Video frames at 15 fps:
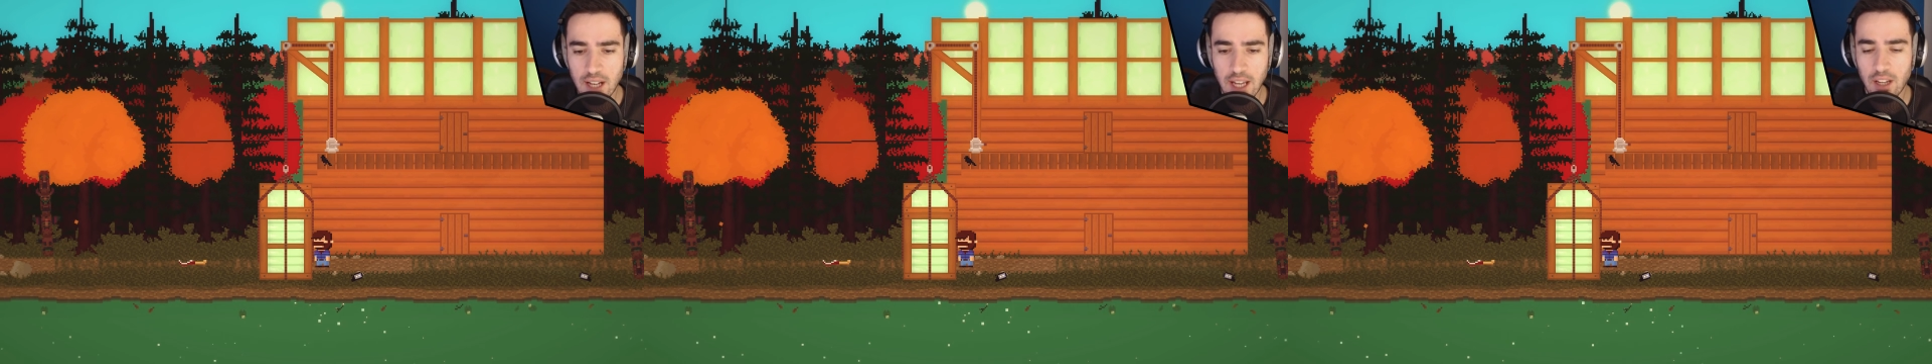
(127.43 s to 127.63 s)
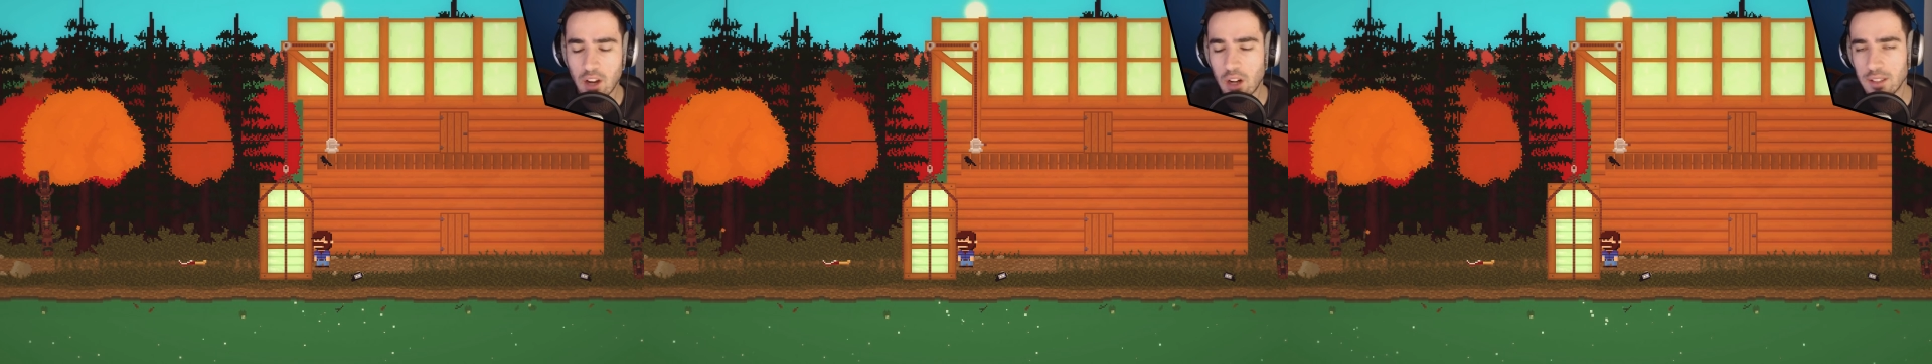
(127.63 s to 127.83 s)

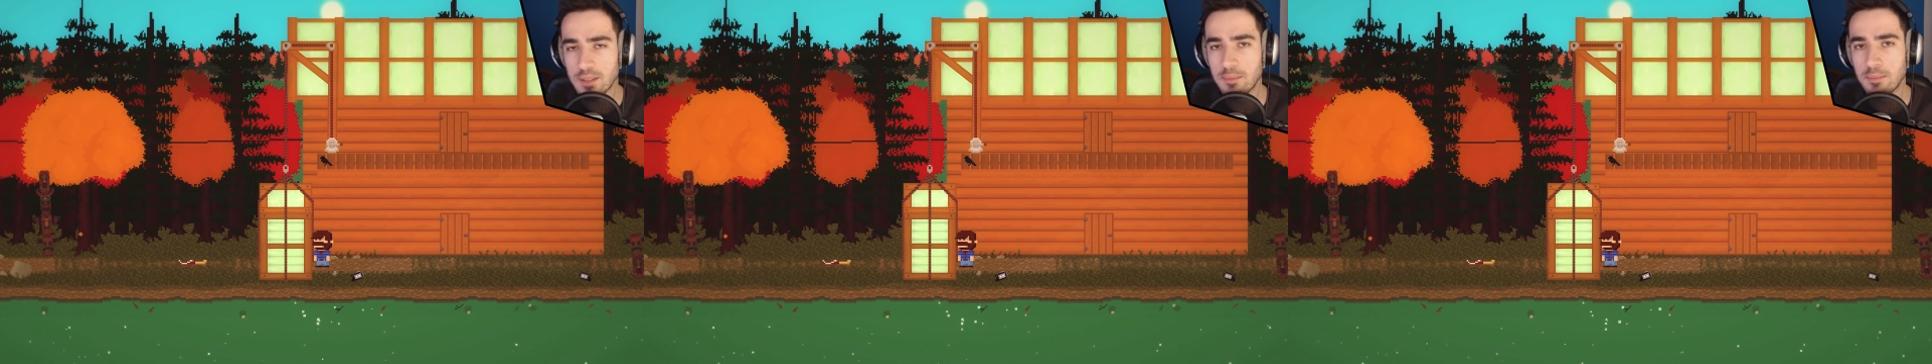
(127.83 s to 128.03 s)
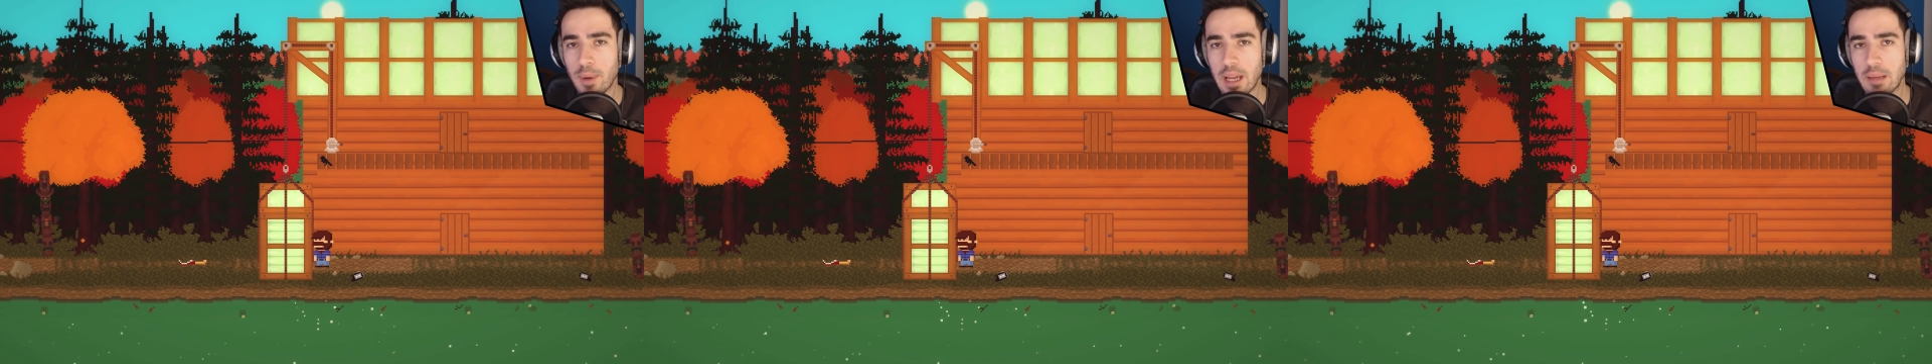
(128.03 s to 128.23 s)
I call
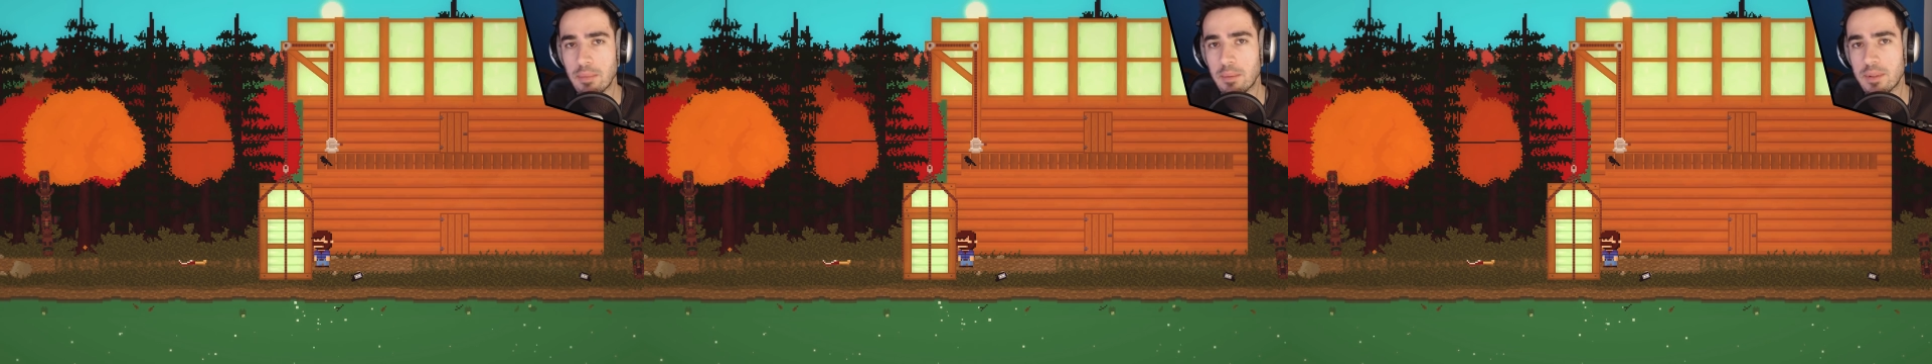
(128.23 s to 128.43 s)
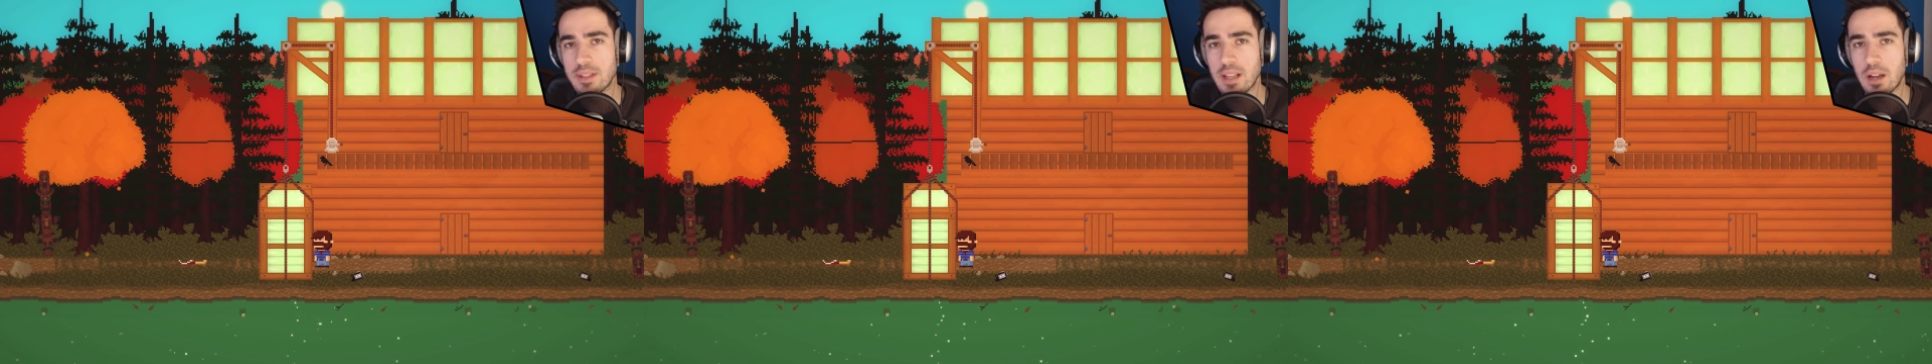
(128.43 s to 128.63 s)
him
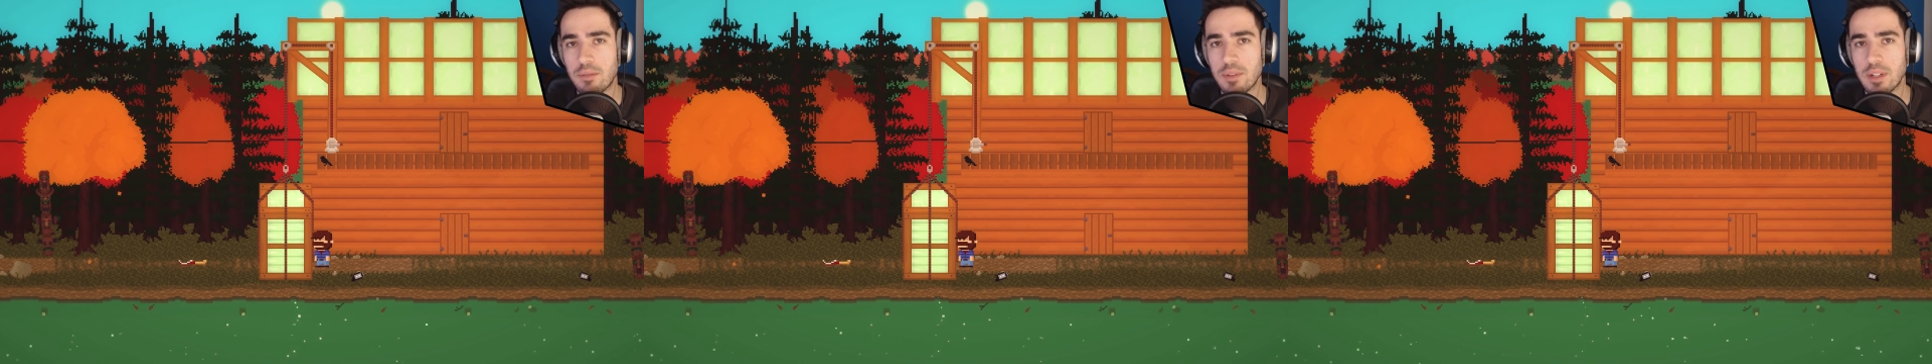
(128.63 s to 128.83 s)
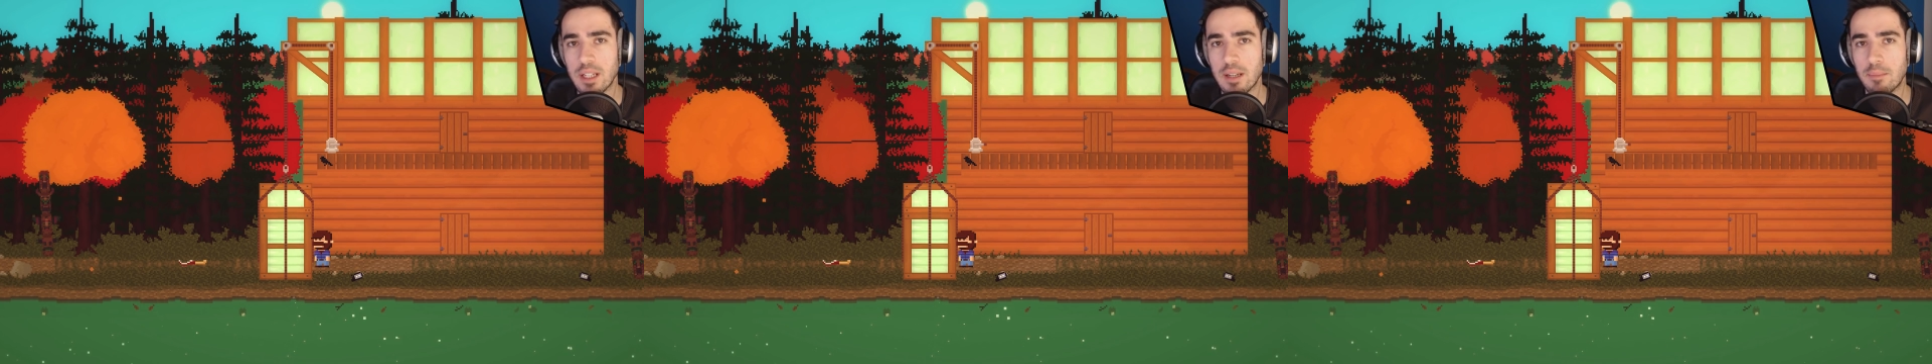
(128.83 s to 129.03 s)
baby, he's not
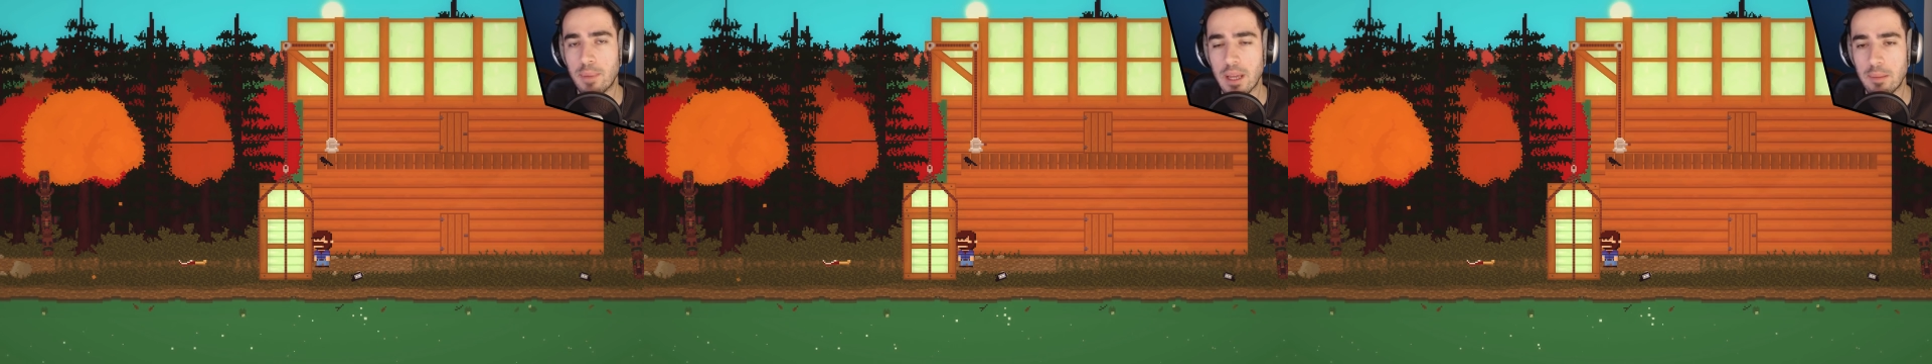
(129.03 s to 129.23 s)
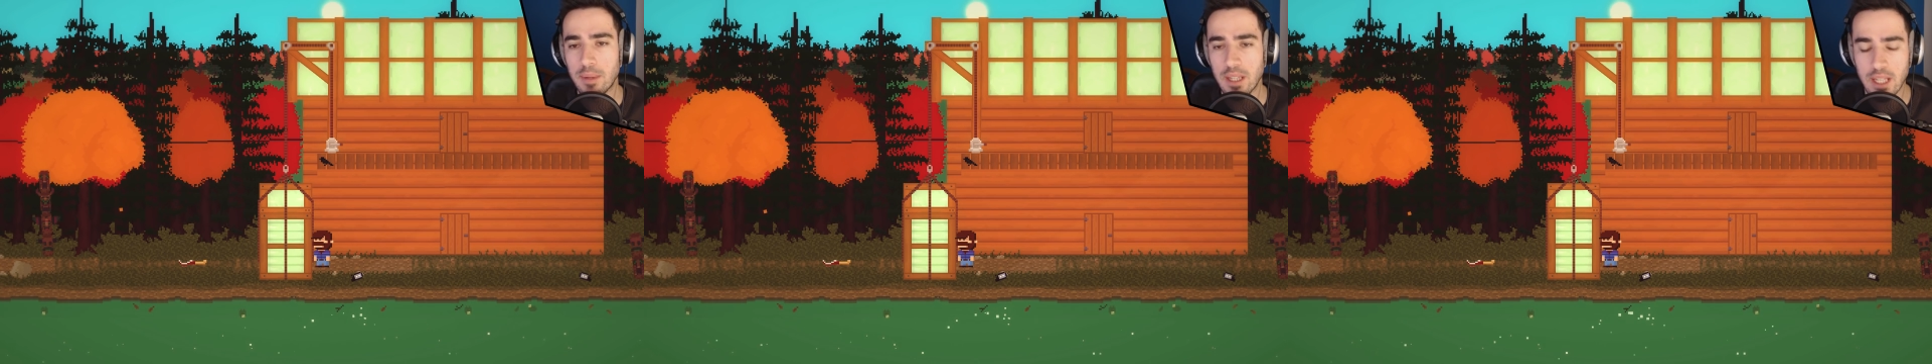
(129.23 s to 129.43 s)
really a
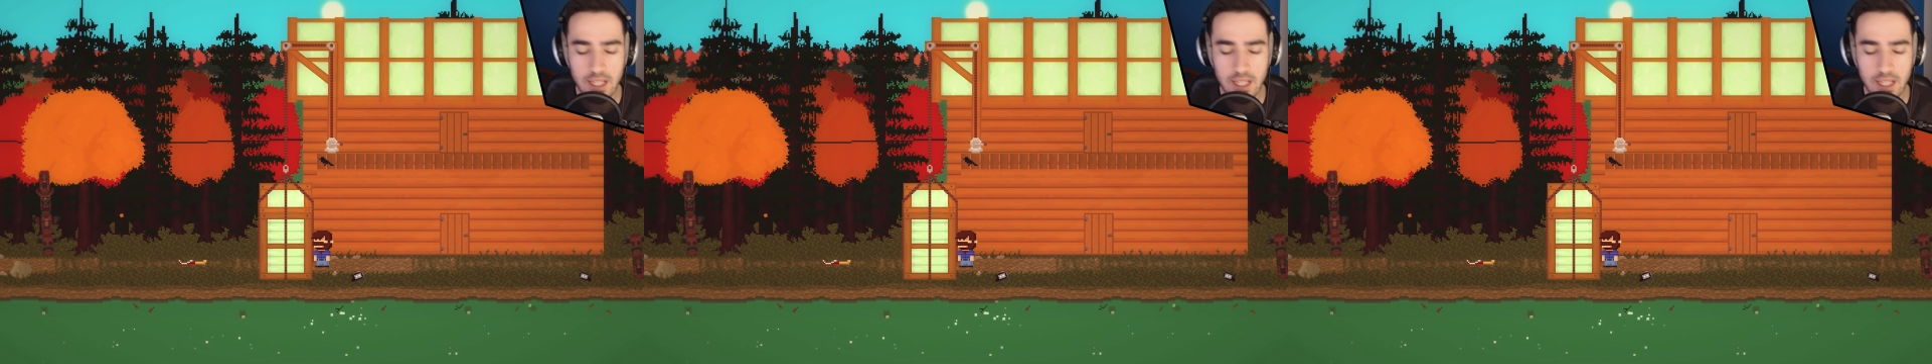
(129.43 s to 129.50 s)
baby,